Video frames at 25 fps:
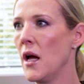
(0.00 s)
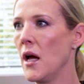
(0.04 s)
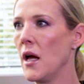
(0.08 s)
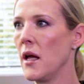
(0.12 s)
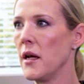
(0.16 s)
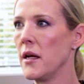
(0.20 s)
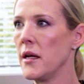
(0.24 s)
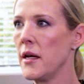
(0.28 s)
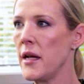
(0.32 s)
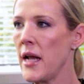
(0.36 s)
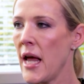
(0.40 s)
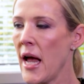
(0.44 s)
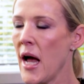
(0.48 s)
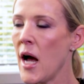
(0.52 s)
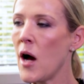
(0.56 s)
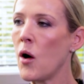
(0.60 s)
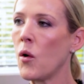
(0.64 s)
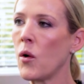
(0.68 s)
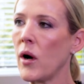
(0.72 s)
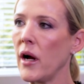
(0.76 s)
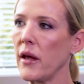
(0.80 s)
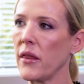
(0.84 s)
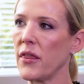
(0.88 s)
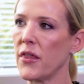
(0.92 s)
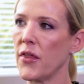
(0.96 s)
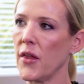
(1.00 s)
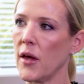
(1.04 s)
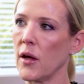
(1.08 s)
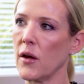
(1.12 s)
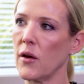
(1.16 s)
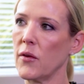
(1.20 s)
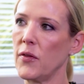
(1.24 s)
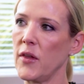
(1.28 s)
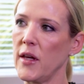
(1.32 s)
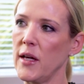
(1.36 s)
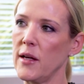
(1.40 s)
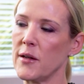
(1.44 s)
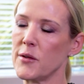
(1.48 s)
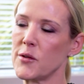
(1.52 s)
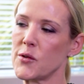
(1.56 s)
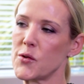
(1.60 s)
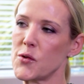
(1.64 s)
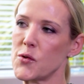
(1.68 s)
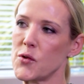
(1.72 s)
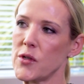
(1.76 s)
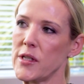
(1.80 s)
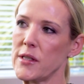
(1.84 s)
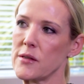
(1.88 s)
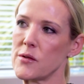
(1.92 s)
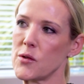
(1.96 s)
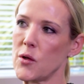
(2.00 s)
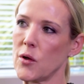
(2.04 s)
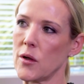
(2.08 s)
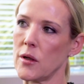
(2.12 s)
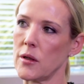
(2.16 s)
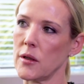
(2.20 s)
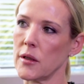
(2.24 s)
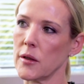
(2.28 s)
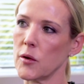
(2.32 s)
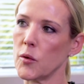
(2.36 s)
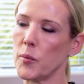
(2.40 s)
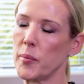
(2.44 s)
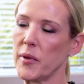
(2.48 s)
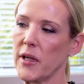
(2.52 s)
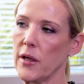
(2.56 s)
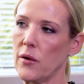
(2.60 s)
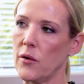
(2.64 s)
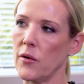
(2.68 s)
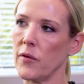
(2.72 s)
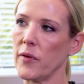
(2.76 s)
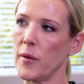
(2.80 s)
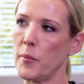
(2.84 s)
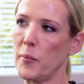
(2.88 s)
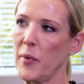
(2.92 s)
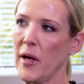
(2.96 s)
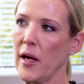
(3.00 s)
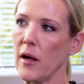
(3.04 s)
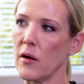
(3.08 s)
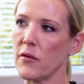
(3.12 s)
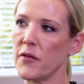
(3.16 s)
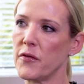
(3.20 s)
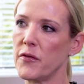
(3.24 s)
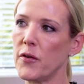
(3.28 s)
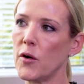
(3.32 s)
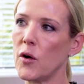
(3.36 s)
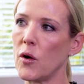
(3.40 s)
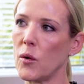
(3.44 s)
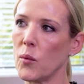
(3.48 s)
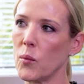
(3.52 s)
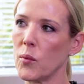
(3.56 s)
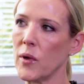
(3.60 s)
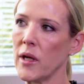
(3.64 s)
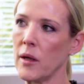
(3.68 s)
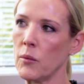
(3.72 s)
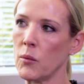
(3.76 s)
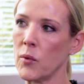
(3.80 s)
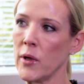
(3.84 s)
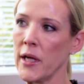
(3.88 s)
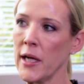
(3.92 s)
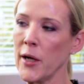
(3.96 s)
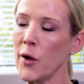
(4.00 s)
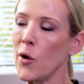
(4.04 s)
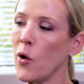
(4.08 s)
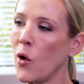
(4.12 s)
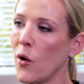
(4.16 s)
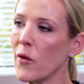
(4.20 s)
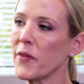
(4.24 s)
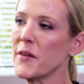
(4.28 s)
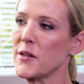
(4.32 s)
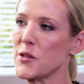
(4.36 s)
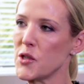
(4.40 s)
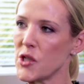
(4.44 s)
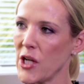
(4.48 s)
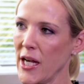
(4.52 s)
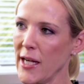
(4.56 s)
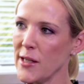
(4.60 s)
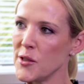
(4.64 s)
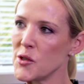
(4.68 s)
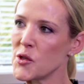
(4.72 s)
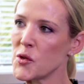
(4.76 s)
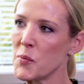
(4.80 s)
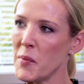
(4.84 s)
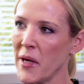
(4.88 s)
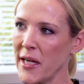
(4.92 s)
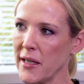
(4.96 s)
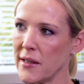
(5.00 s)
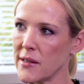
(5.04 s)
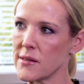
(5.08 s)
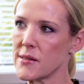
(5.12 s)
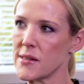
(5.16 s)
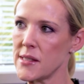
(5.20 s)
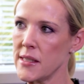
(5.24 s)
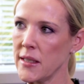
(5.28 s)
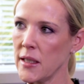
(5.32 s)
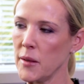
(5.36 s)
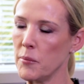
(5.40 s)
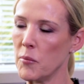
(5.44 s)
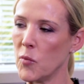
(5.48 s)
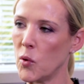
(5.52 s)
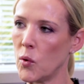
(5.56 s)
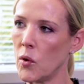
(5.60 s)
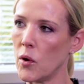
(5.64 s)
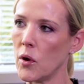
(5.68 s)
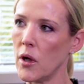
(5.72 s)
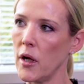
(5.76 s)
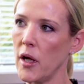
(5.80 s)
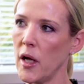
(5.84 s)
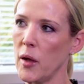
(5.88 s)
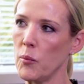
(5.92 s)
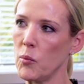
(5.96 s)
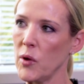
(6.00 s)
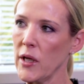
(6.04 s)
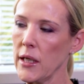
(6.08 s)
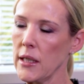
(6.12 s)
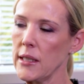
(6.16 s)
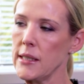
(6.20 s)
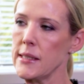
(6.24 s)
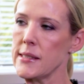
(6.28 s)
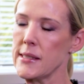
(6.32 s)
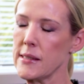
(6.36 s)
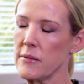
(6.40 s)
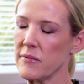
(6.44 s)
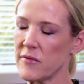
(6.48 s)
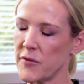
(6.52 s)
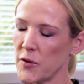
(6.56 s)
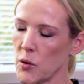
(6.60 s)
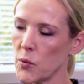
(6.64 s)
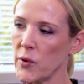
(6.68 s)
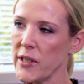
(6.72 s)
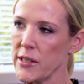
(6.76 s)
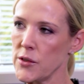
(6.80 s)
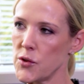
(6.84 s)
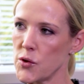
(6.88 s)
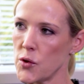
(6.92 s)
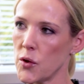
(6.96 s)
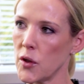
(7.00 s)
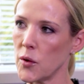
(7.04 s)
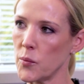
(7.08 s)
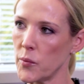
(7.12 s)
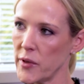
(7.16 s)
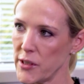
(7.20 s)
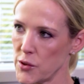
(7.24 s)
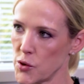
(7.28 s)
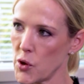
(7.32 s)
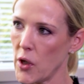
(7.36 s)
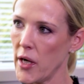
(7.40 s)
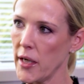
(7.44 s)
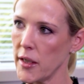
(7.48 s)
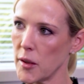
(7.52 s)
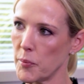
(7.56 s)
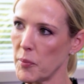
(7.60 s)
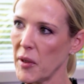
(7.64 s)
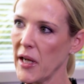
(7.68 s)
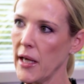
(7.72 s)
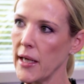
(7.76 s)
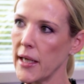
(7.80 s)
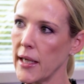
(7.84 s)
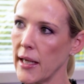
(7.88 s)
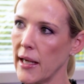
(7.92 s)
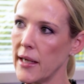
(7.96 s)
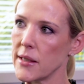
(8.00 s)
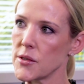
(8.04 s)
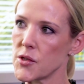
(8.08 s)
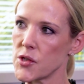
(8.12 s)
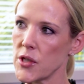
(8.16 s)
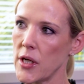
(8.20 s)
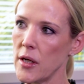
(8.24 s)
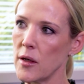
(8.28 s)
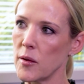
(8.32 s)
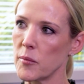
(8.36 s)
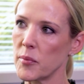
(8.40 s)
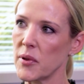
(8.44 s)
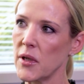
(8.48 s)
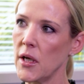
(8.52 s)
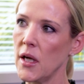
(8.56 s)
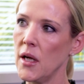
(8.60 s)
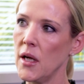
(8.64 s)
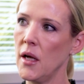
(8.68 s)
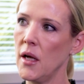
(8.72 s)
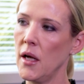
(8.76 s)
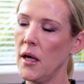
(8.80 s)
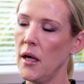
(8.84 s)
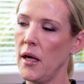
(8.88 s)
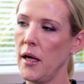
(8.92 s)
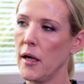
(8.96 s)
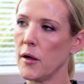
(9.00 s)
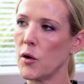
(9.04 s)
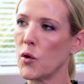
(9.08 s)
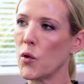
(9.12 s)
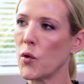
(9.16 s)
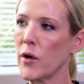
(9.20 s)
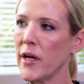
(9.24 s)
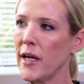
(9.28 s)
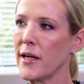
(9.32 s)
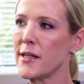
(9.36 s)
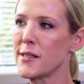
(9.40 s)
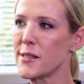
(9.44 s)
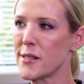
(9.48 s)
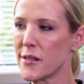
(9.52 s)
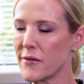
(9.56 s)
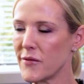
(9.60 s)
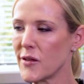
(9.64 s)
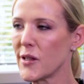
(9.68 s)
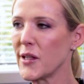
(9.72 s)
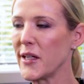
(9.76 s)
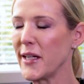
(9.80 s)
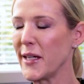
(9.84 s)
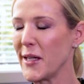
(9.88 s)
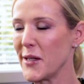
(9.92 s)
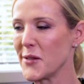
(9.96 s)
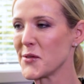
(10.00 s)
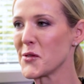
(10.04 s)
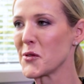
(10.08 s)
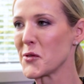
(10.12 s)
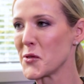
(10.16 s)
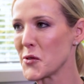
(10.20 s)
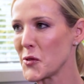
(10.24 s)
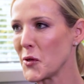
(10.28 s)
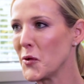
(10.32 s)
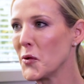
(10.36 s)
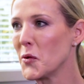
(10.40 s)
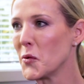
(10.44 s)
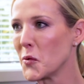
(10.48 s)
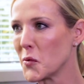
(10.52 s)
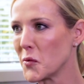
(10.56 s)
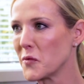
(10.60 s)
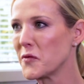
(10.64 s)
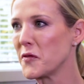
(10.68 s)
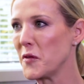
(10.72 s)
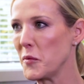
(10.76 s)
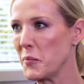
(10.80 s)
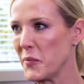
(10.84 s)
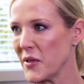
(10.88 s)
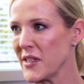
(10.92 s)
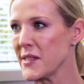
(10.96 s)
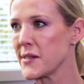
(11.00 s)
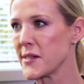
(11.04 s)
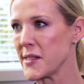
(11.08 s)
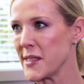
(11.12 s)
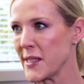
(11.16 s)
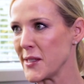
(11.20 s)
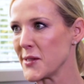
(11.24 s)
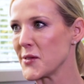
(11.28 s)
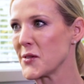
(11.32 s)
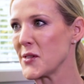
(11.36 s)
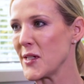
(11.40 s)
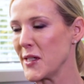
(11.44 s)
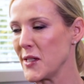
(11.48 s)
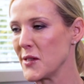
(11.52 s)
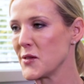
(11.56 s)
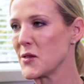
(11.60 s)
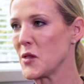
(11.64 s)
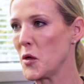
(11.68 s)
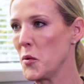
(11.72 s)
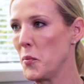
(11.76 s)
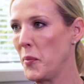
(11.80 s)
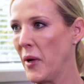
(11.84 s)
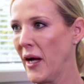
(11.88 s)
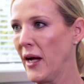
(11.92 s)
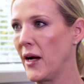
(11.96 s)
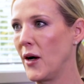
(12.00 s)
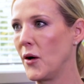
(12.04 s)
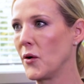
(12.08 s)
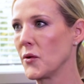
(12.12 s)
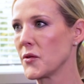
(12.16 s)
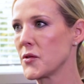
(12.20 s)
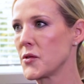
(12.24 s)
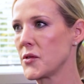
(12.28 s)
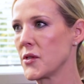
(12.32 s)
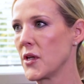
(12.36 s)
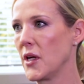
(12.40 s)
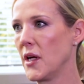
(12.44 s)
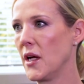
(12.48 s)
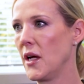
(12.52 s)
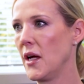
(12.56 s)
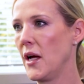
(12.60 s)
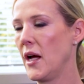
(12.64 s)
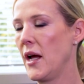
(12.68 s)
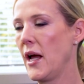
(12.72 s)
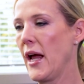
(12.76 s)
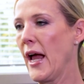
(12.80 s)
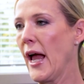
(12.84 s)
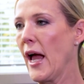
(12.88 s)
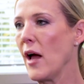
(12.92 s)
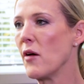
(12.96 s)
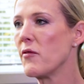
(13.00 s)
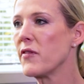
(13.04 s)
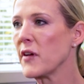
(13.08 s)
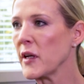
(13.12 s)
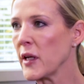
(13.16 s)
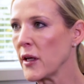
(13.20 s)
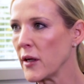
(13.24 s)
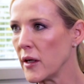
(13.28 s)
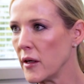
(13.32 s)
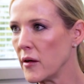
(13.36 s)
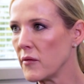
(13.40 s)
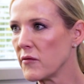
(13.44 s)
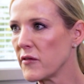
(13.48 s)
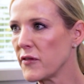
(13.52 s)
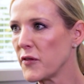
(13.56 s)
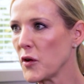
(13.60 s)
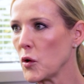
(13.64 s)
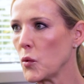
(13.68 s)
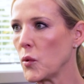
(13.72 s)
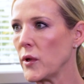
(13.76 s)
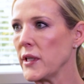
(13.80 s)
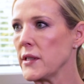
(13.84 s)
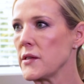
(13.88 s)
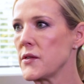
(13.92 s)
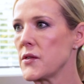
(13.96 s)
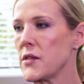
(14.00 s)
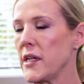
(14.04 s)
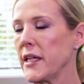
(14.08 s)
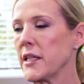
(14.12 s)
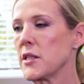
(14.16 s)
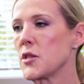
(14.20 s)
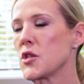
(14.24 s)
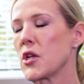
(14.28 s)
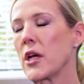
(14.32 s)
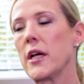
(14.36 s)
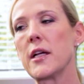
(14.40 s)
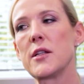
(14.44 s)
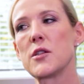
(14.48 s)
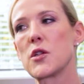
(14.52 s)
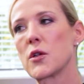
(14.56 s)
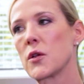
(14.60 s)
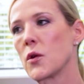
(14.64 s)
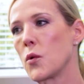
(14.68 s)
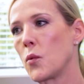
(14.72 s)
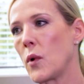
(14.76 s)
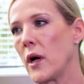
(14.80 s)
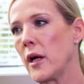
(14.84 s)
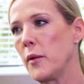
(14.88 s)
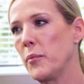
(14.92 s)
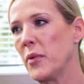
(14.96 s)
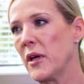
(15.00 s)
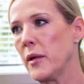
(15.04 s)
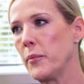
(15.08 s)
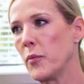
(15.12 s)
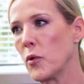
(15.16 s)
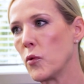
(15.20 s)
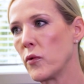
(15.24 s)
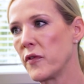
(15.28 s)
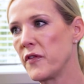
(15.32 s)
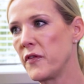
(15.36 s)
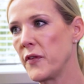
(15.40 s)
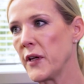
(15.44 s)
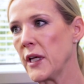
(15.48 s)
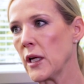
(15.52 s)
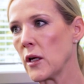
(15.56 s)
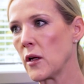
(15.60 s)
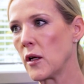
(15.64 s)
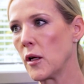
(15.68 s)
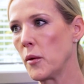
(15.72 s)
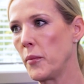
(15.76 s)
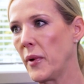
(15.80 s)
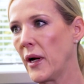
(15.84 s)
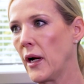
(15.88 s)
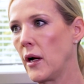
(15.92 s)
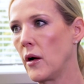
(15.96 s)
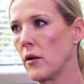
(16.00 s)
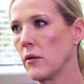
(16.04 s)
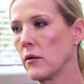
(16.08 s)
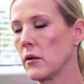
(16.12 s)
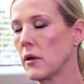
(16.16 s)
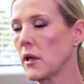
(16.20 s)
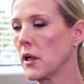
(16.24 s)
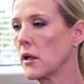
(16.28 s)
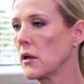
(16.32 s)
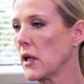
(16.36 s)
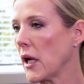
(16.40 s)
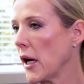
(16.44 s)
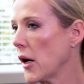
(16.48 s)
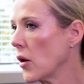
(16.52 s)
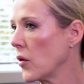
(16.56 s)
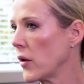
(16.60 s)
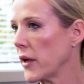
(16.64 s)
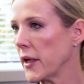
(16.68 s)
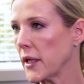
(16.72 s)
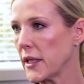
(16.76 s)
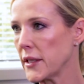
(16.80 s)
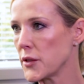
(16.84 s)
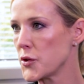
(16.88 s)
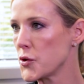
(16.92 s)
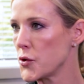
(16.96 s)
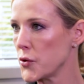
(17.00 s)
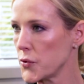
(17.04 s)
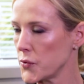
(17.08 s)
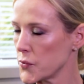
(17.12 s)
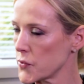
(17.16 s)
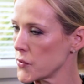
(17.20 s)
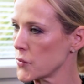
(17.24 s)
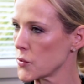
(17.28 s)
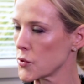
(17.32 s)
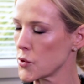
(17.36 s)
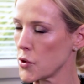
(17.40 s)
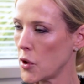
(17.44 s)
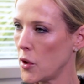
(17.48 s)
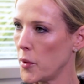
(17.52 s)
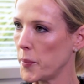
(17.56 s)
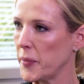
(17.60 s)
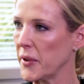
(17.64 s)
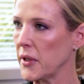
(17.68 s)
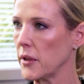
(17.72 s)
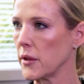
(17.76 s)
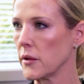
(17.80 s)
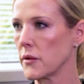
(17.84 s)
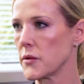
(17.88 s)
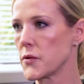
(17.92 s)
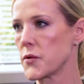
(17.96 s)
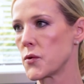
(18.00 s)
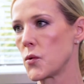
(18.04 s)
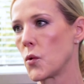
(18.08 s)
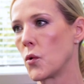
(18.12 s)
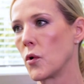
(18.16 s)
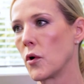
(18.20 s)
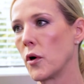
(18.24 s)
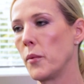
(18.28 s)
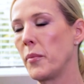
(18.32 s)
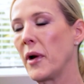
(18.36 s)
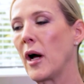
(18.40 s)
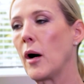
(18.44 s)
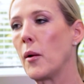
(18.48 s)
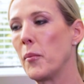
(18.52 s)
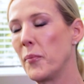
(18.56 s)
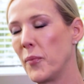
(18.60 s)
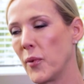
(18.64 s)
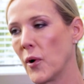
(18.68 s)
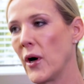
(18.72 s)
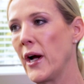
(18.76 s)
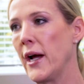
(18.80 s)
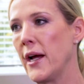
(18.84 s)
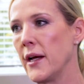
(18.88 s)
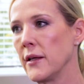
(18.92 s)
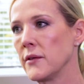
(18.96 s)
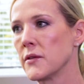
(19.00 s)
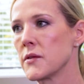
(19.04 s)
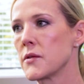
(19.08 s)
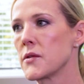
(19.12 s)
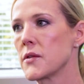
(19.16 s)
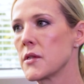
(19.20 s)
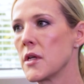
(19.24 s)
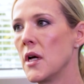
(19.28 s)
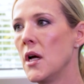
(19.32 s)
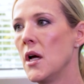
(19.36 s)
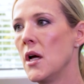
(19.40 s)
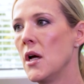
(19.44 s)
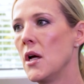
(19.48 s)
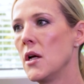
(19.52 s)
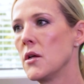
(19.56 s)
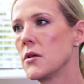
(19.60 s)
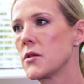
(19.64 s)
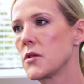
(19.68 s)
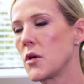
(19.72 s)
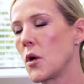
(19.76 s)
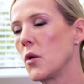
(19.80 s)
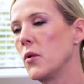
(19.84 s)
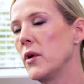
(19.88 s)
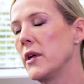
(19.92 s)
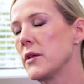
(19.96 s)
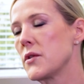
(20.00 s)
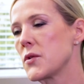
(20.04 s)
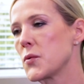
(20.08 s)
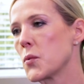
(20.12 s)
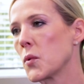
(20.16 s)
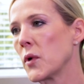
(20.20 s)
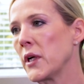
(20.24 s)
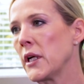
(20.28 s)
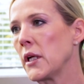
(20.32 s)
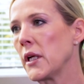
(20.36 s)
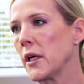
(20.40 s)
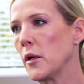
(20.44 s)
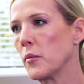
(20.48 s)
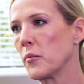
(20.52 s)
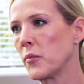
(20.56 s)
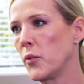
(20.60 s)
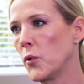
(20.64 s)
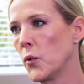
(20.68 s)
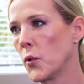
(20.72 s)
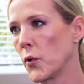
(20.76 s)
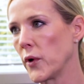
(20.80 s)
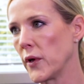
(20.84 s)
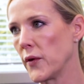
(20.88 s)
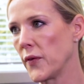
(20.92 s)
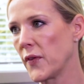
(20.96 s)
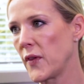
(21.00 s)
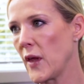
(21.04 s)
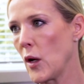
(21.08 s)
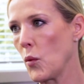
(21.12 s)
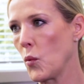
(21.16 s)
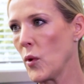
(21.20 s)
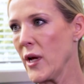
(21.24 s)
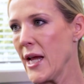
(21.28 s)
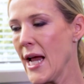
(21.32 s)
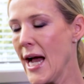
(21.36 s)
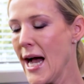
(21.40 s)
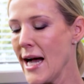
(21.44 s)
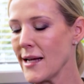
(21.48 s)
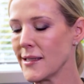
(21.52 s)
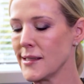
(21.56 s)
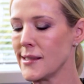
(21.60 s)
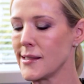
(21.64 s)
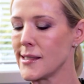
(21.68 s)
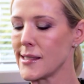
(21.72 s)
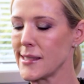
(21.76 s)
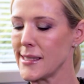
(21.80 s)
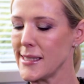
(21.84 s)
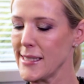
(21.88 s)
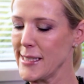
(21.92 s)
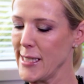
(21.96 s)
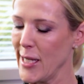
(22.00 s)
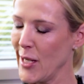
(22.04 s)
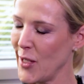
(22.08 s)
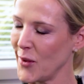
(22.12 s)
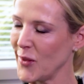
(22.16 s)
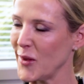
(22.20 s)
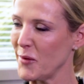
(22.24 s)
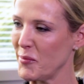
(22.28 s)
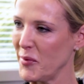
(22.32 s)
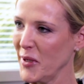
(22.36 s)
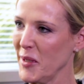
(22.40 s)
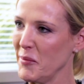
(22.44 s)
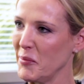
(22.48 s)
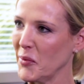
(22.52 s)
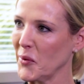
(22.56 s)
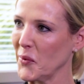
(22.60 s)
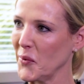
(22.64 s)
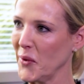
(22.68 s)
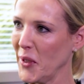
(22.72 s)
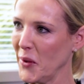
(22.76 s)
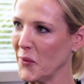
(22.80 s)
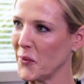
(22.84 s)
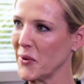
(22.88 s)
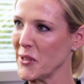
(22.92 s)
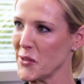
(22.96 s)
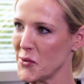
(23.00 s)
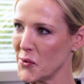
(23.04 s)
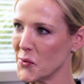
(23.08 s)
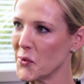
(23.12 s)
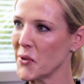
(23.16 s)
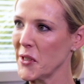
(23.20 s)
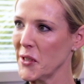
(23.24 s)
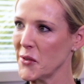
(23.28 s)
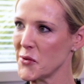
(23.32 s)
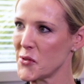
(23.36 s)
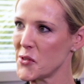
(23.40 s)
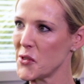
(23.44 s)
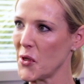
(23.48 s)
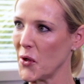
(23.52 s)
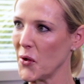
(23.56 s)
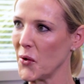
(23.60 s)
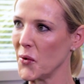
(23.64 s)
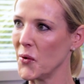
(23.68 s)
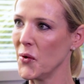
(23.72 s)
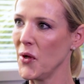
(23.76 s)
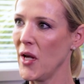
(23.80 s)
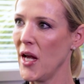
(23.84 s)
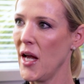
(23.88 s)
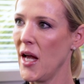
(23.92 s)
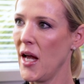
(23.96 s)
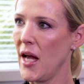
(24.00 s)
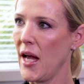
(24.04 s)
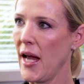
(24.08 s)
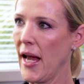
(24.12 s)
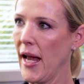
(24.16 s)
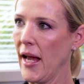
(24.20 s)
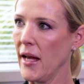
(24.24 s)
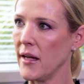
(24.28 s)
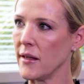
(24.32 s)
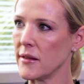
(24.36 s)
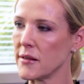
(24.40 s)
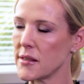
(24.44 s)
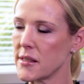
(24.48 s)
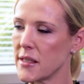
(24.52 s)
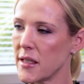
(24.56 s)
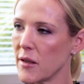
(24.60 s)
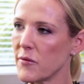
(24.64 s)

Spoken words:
Now I think the industry has got a little bit on the back foot, where we're not the change makers anymore and we're less influential and we're trying to play catch up. And creativity as a tool for business is about having an influence in changing the way people feel about current issues or topics or about brands. So it's really important that we understand the people that we're talking to and